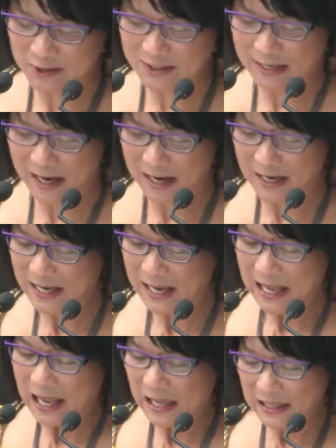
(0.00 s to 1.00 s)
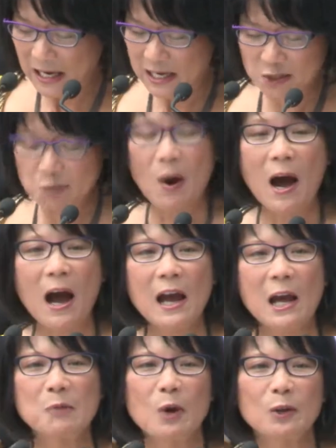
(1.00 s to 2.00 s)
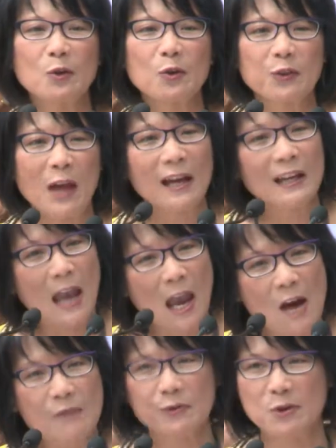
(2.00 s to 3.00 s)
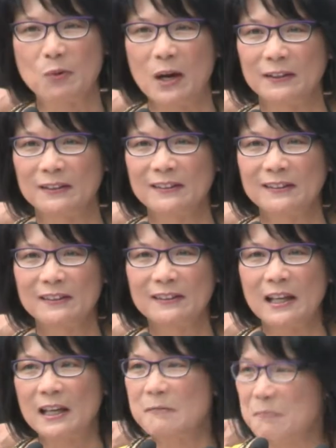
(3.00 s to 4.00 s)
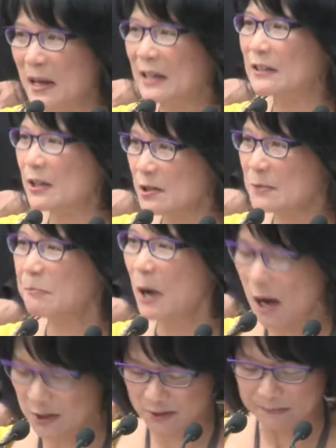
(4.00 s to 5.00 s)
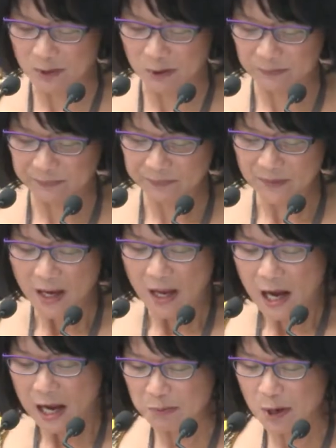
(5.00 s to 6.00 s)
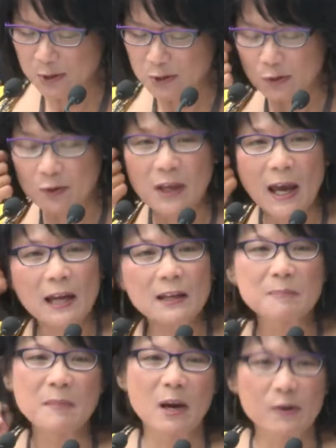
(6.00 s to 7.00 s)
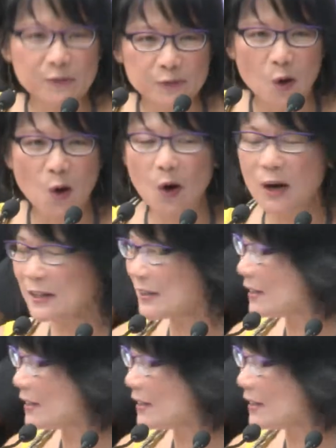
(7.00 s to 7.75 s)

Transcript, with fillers: today. And that is why I want to thank everyone that have made this possible. I want to thank Mayor Ford,